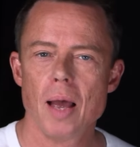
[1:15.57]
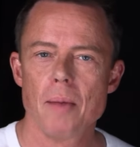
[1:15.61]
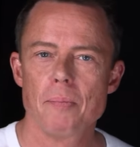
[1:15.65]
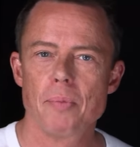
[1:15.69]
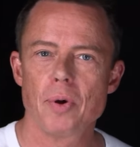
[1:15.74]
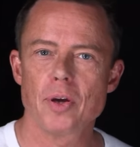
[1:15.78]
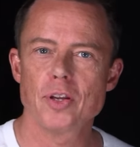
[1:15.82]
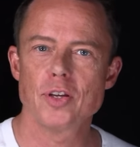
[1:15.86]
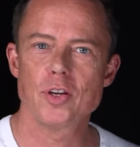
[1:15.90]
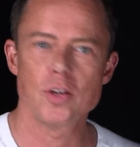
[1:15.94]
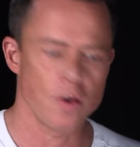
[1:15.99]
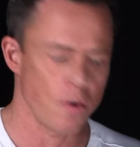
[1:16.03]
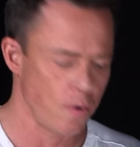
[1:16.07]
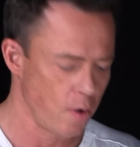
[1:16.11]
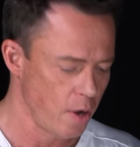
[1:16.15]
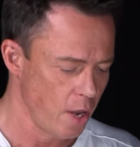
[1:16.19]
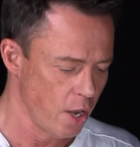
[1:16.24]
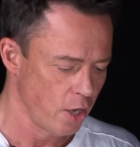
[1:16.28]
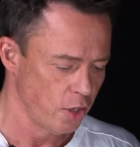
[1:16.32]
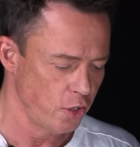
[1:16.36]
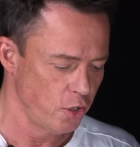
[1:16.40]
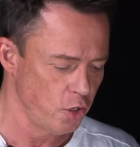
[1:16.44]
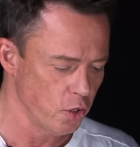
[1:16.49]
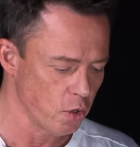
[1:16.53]
But you know,
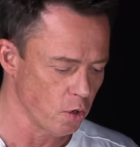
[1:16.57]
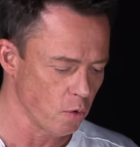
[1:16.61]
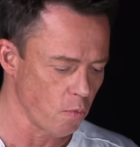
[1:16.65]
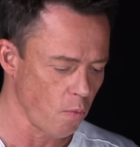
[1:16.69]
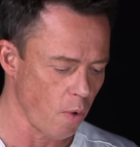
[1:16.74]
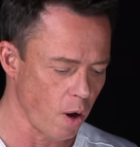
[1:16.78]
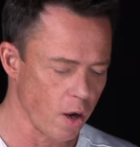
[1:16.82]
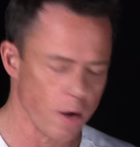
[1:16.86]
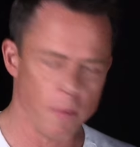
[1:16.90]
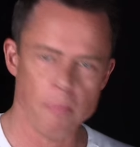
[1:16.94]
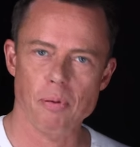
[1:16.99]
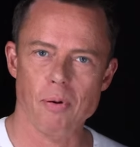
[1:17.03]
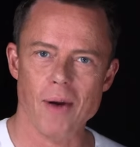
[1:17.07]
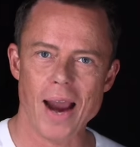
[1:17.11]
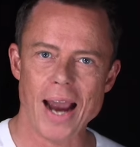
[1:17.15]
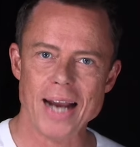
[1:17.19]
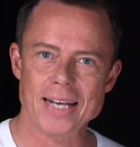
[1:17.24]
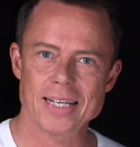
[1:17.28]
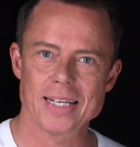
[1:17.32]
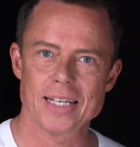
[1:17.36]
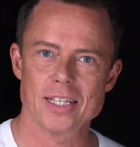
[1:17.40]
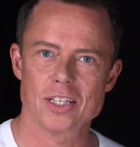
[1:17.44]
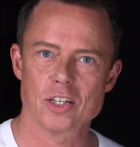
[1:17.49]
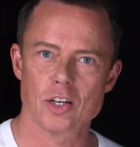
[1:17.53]
you don't want to
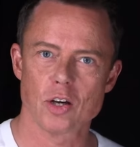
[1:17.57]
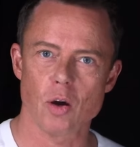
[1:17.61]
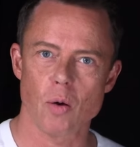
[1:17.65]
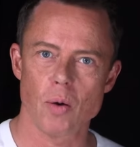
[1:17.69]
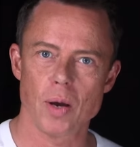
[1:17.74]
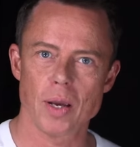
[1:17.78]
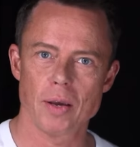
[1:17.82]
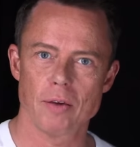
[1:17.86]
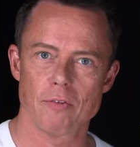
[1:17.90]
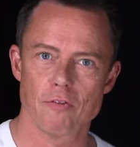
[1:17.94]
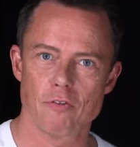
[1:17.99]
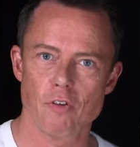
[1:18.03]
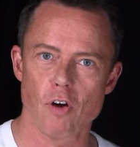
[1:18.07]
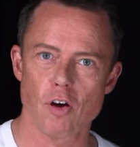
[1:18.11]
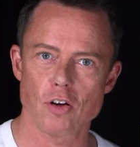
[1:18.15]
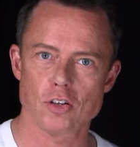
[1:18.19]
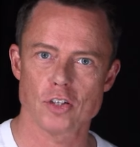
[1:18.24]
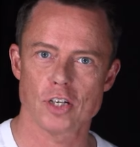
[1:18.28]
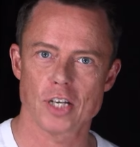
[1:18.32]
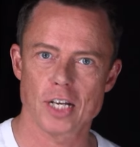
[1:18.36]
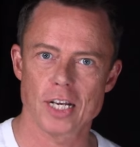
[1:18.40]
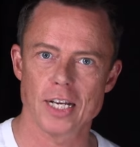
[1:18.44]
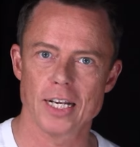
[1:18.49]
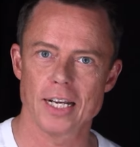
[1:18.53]
practice going
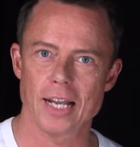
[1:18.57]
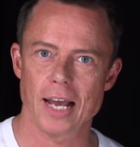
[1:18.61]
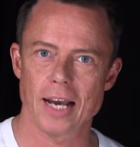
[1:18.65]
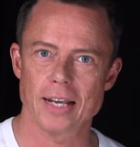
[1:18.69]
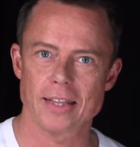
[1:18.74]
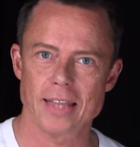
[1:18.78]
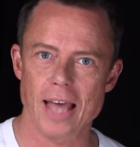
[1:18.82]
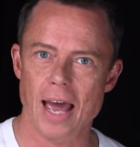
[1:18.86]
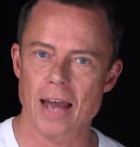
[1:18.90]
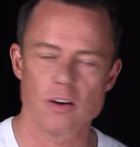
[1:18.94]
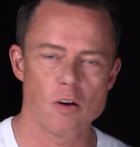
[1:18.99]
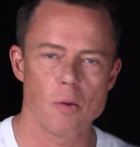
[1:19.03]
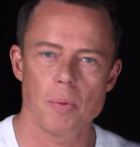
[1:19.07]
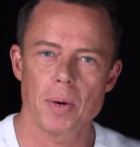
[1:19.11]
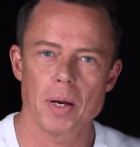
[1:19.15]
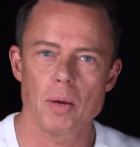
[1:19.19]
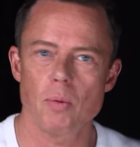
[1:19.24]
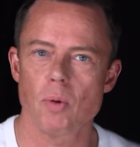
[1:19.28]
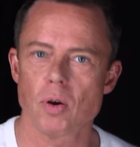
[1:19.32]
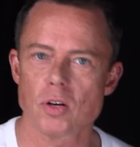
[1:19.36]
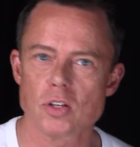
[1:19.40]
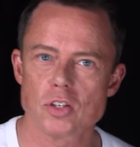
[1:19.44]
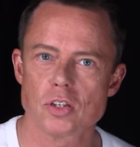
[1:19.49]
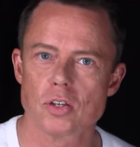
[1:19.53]
vertically like that. Nobody
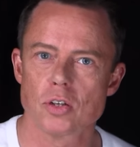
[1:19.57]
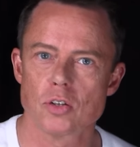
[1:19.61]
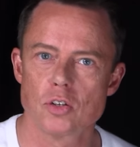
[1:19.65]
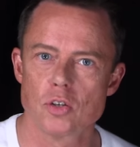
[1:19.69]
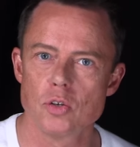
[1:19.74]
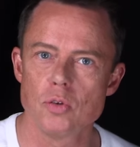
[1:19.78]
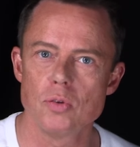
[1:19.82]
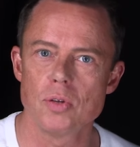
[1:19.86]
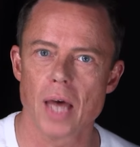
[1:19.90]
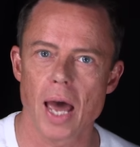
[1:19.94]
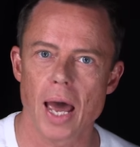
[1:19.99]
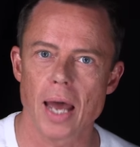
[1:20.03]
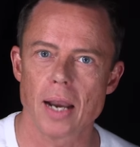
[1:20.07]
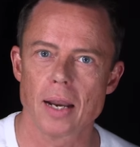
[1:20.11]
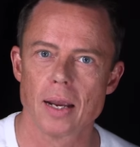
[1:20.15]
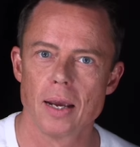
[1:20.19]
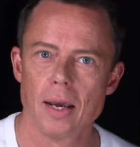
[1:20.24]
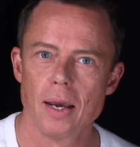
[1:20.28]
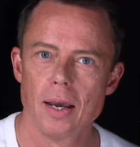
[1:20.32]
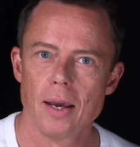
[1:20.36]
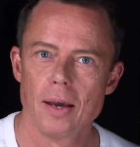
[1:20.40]
wants to do that.